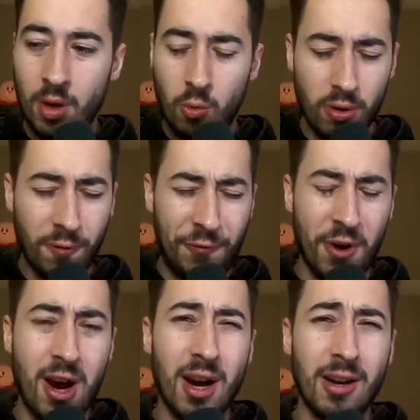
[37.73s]
we're
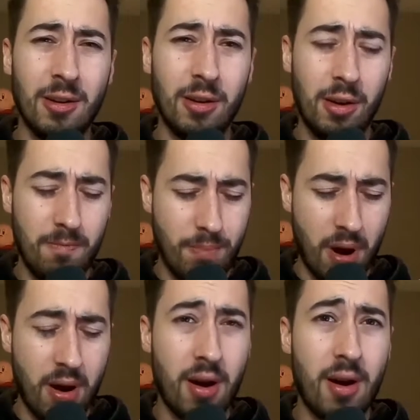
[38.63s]
finally
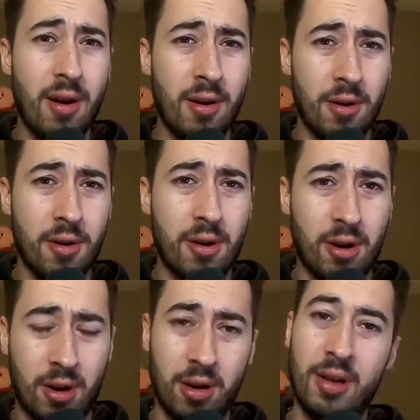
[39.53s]

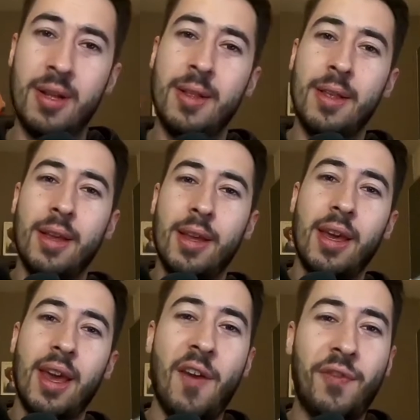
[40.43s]
back.
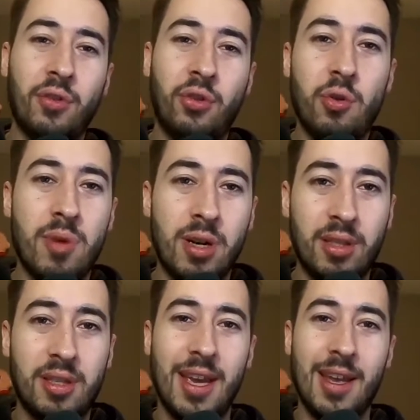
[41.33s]
After 2
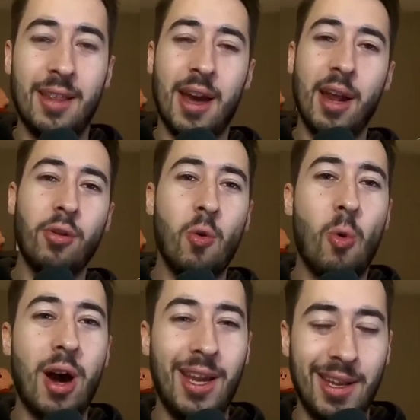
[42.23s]
months, and I don't know
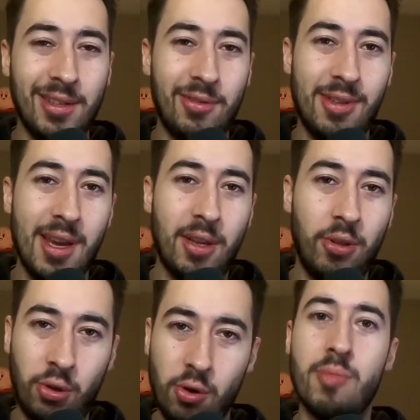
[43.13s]
why it has to
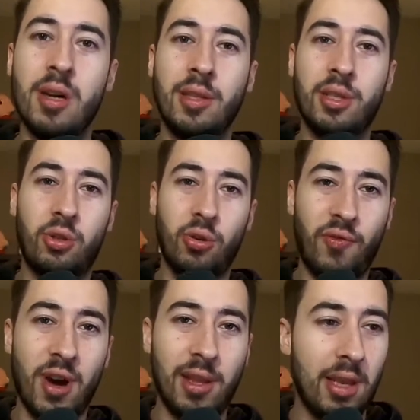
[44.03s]
take 2 months to
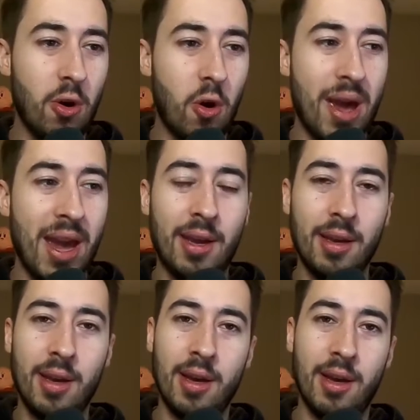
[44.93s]
finally go
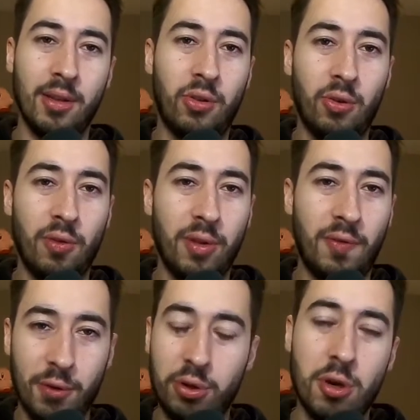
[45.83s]
back to the
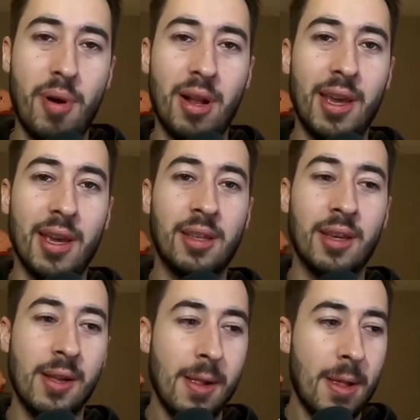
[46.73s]
Phil Show
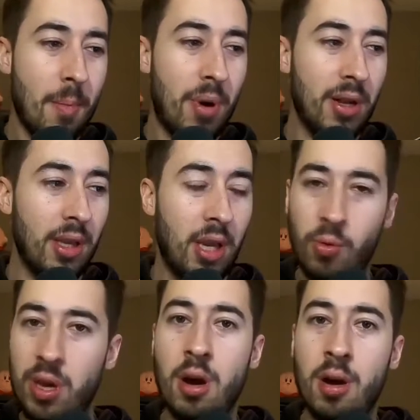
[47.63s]
podcast, but
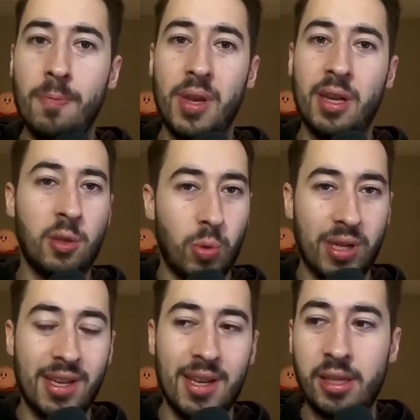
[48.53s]
here we are. It is
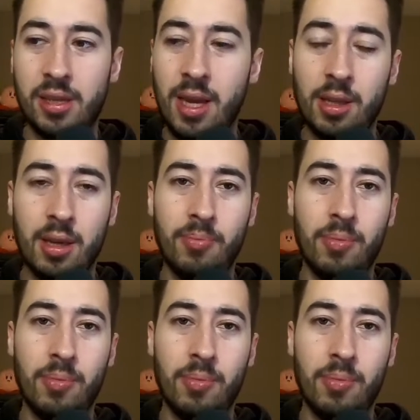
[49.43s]
what it is, and